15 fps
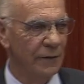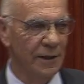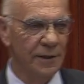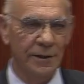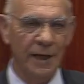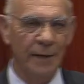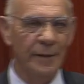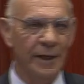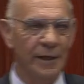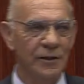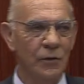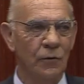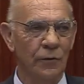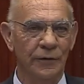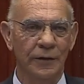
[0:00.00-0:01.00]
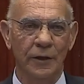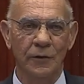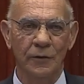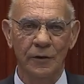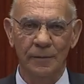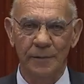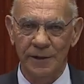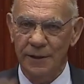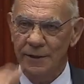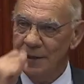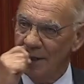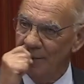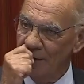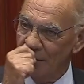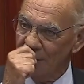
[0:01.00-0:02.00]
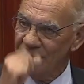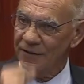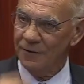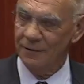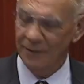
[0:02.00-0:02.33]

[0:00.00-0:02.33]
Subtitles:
when his tummy gets caught in the curb as he's coming across the